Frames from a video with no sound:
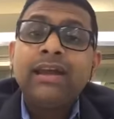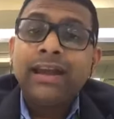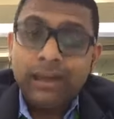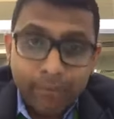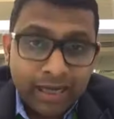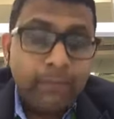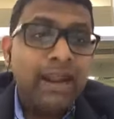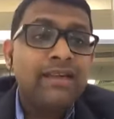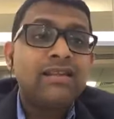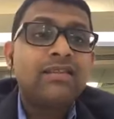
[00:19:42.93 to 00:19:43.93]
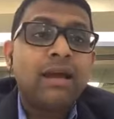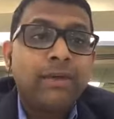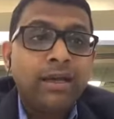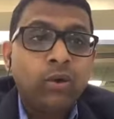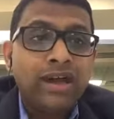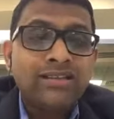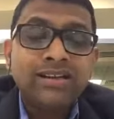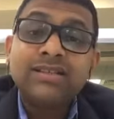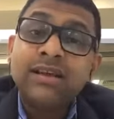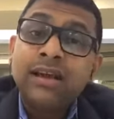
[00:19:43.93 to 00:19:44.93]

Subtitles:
It metabolizes the amino acids.